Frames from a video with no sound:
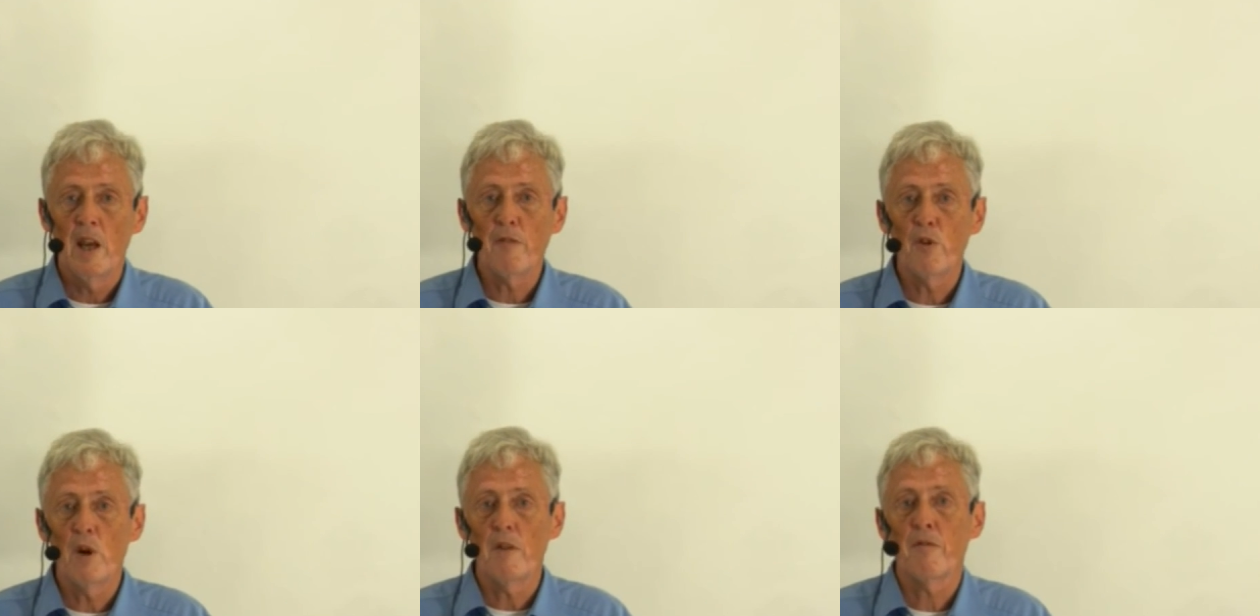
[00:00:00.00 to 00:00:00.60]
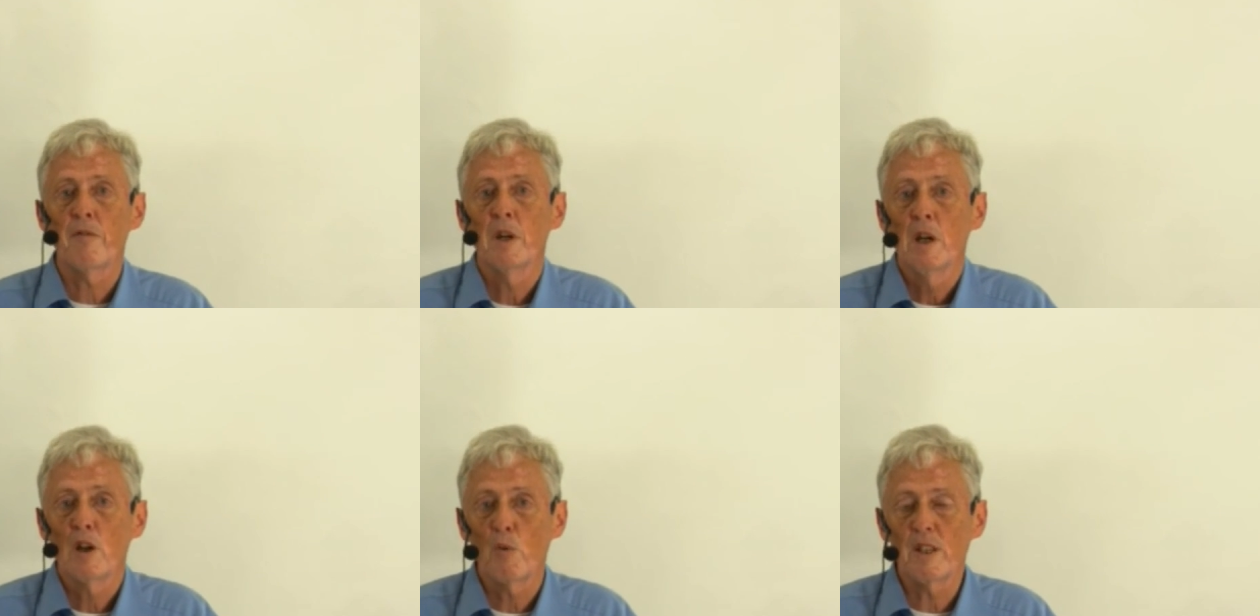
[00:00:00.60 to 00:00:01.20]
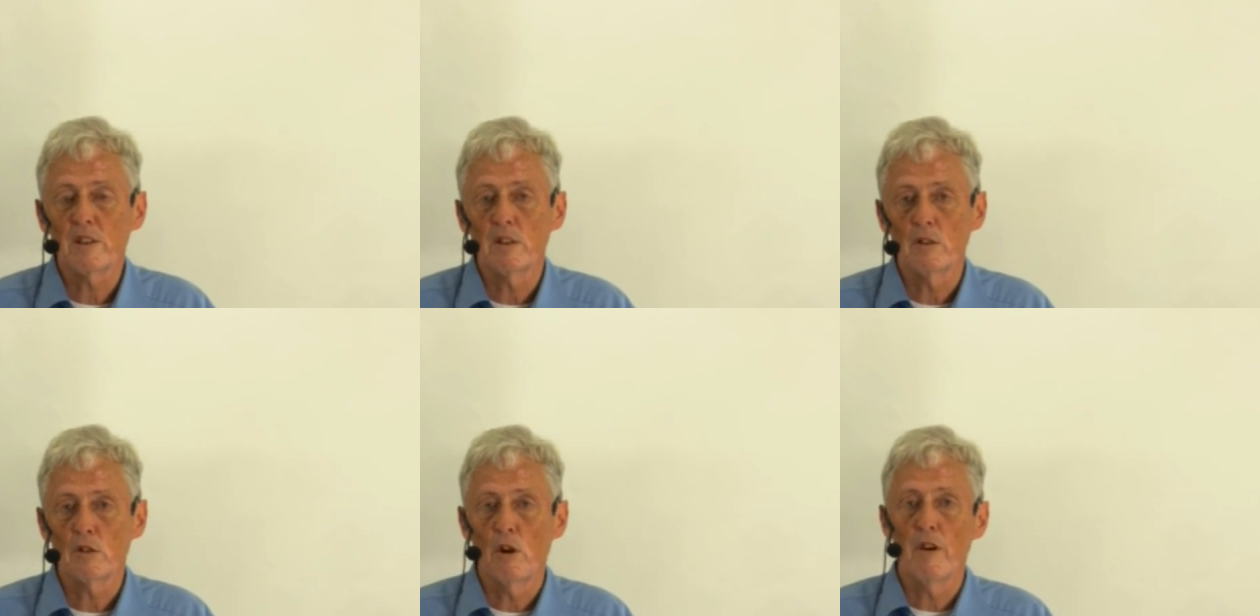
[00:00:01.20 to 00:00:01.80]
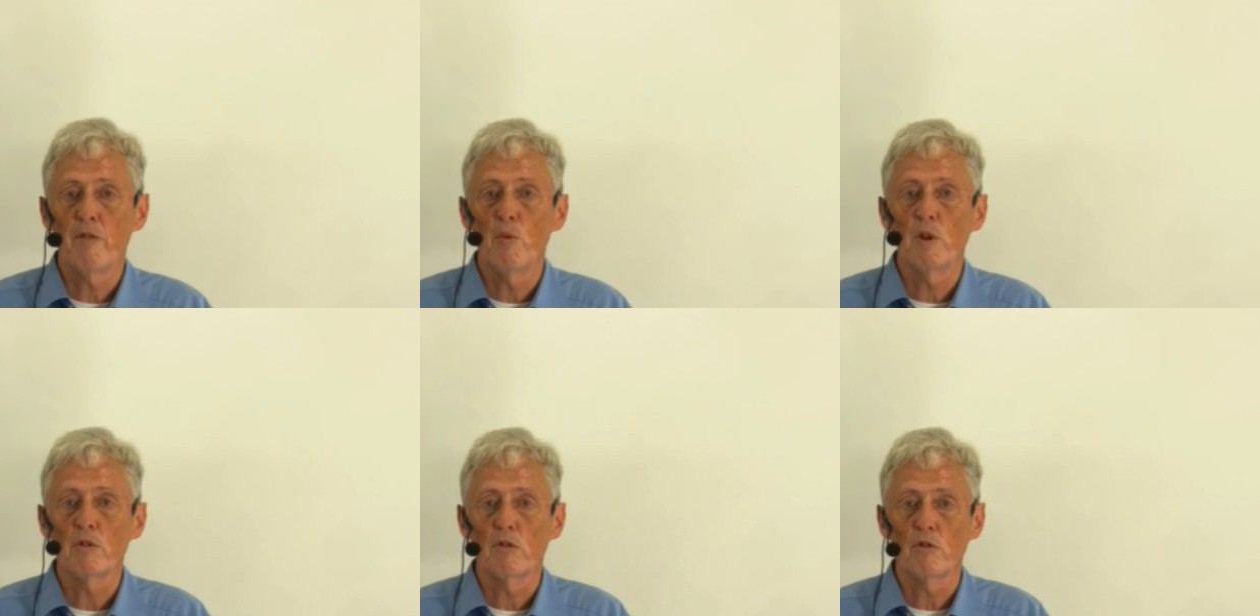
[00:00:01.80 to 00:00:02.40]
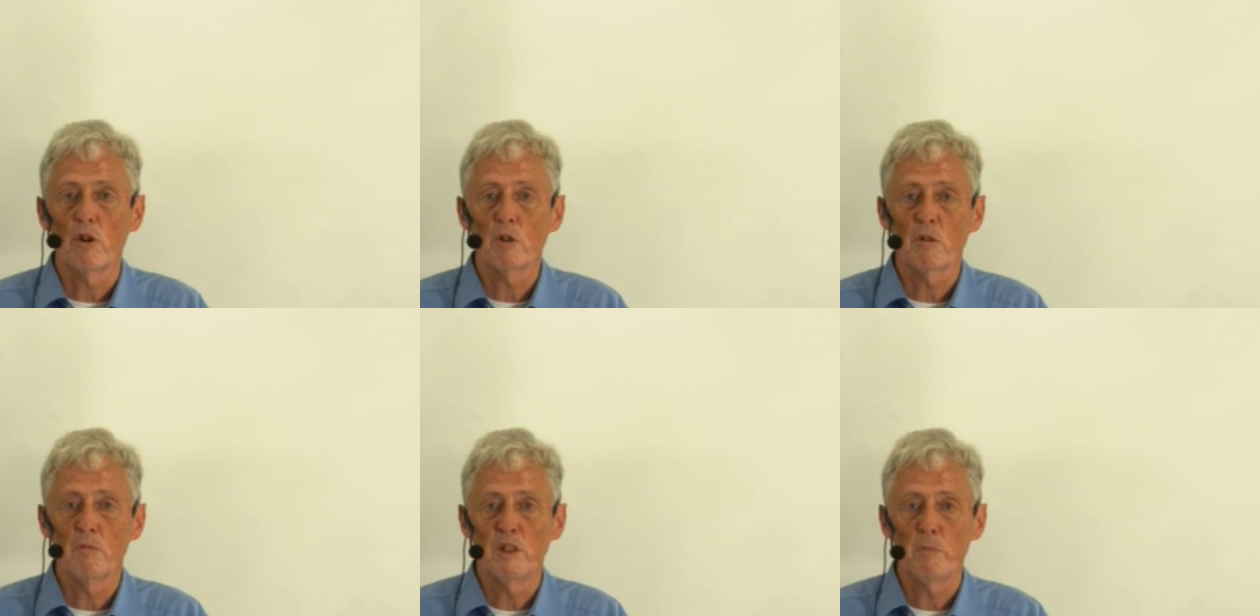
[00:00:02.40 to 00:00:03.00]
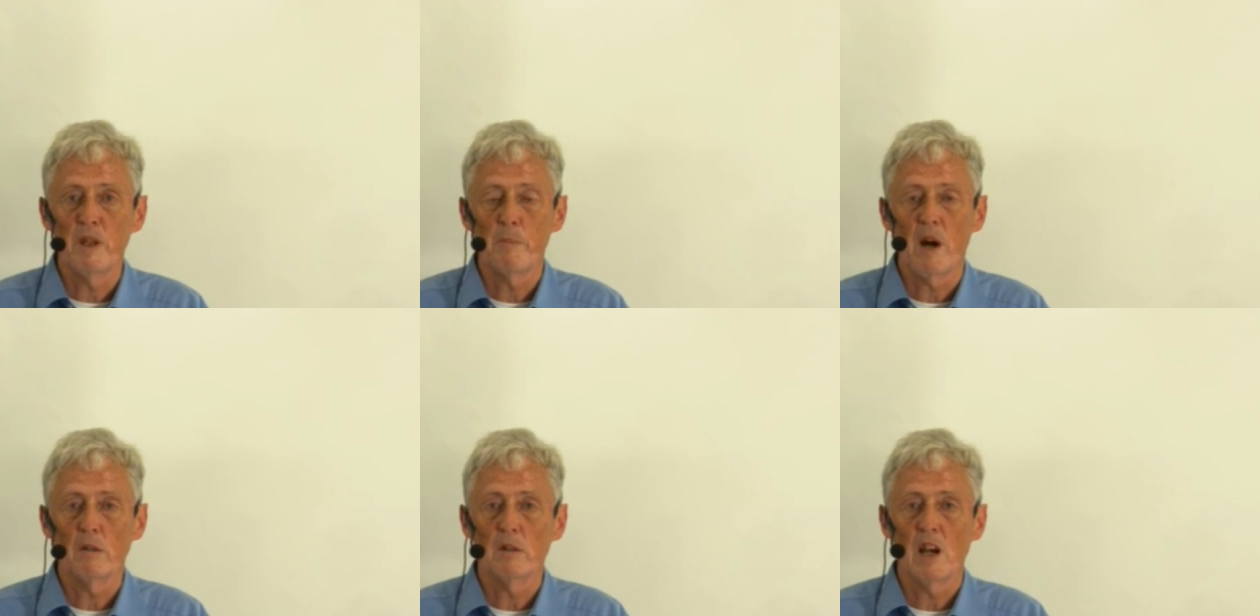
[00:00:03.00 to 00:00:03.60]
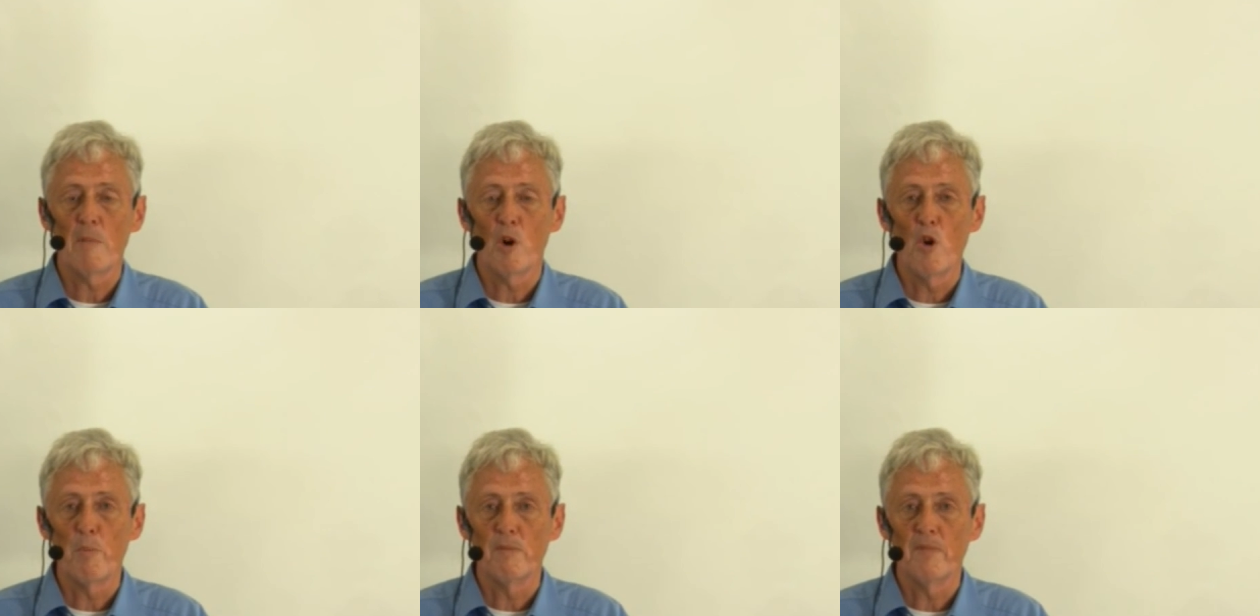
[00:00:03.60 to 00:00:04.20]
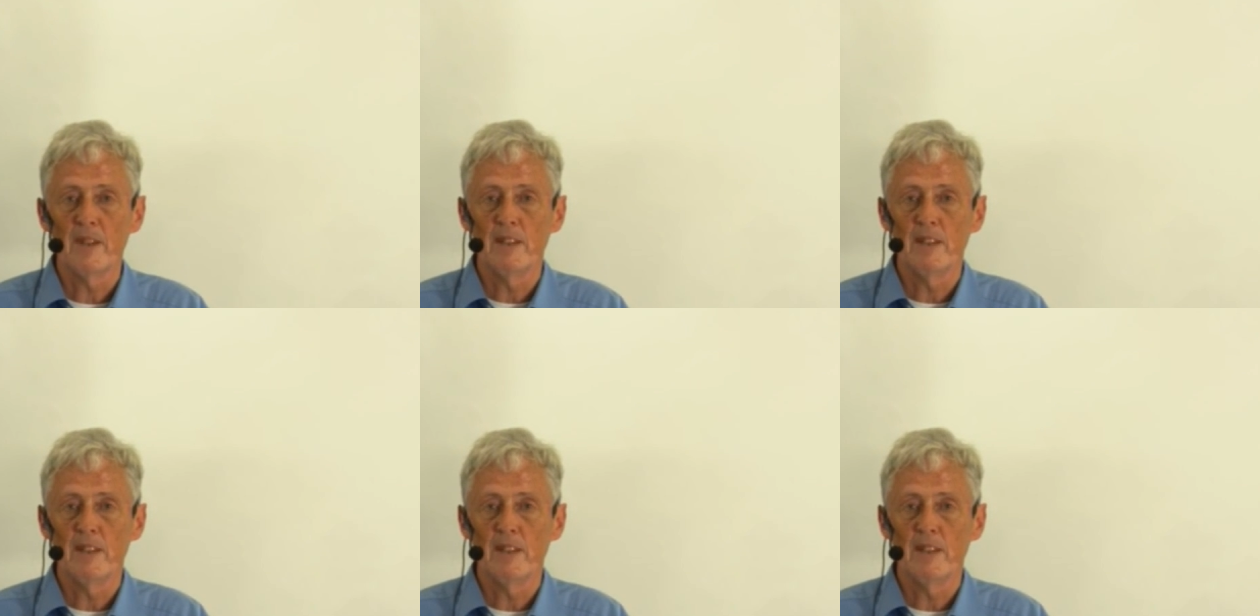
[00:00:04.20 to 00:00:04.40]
If you have questions or if you want to talk with me about it, I'm open.